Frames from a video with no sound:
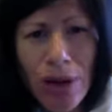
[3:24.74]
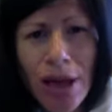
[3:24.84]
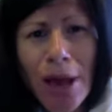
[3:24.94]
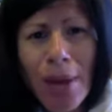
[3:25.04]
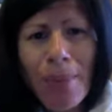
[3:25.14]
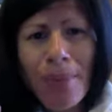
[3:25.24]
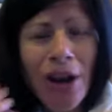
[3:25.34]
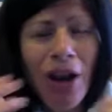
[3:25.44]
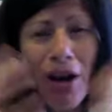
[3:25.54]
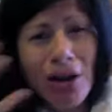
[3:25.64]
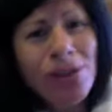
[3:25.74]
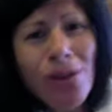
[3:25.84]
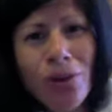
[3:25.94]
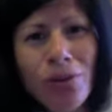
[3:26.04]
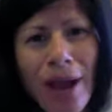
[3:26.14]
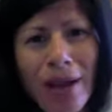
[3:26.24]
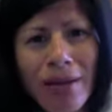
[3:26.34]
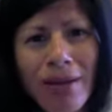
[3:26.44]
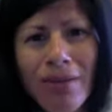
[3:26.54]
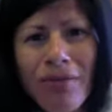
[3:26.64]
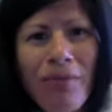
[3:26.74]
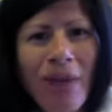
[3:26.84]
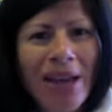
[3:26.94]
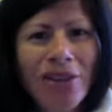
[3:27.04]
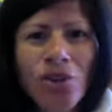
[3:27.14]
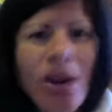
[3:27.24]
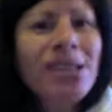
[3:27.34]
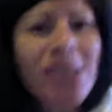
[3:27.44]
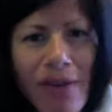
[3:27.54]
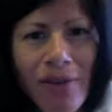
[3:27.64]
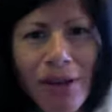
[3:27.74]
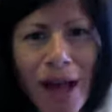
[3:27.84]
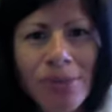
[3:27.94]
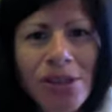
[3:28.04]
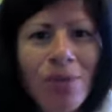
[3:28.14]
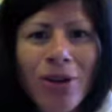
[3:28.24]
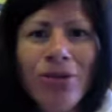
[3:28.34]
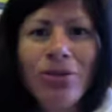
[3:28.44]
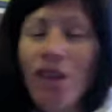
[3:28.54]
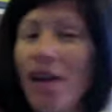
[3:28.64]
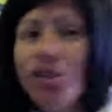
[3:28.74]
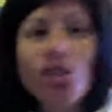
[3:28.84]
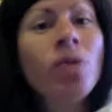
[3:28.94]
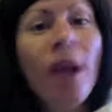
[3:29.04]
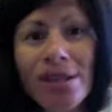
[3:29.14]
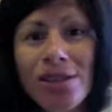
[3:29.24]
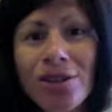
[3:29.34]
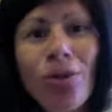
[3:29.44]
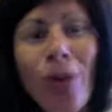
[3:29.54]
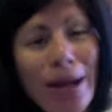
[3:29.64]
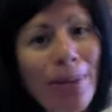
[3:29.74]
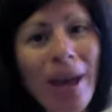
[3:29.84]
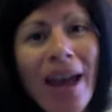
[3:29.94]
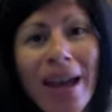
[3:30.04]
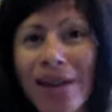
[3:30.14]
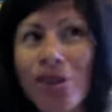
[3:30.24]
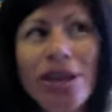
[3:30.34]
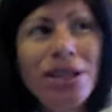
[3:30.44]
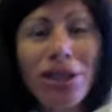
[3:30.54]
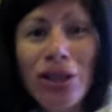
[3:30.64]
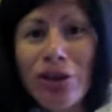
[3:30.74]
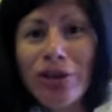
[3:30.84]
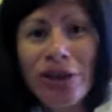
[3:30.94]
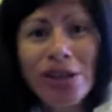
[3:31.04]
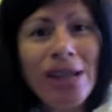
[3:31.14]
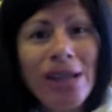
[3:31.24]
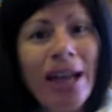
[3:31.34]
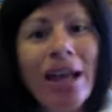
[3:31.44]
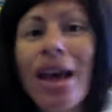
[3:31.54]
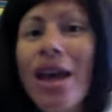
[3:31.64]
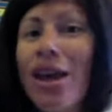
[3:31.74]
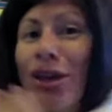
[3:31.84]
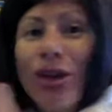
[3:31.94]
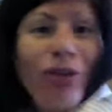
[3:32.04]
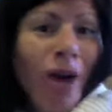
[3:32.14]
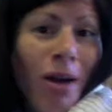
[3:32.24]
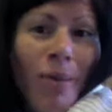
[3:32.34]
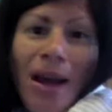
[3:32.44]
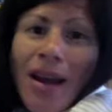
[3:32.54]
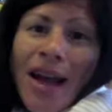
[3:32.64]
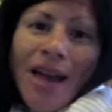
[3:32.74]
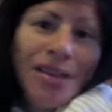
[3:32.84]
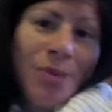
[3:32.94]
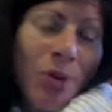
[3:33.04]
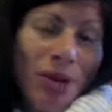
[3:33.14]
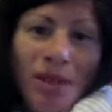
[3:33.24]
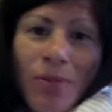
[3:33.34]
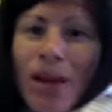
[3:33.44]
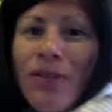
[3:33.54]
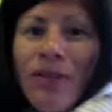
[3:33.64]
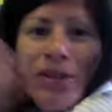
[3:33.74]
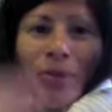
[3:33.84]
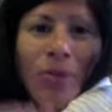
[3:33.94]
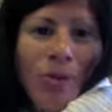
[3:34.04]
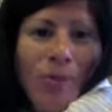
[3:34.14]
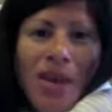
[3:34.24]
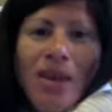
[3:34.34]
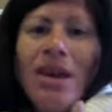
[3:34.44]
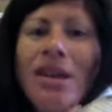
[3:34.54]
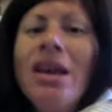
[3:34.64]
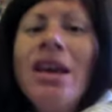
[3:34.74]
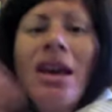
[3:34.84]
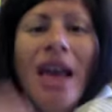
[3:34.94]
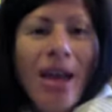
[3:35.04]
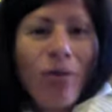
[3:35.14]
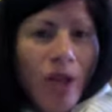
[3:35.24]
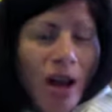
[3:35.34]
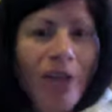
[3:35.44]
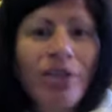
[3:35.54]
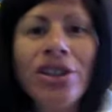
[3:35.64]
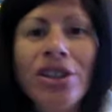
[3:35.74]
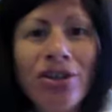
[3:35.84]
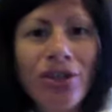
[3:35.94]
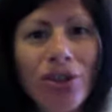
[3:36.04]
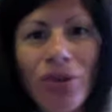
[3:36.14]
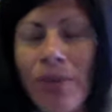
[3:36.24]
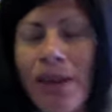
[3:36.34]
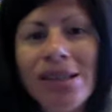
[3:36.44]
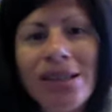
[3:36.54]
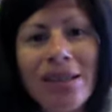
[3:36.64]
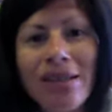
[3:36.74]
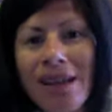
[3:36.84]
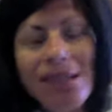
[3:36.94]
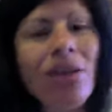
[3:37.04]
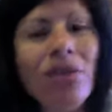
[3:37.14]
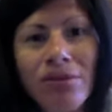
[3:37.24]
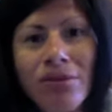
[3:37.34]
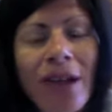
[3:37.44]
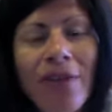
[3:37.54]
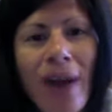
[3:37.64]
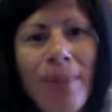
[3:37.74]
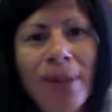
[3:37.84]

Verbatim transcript: but also threaten my trust level. I'm someone who does trust quite a bit, and I trust in the universe that, you know, karma, and I'll support someone and they'll support me, and, and we'll honor each other's agreements, and that's how life happens.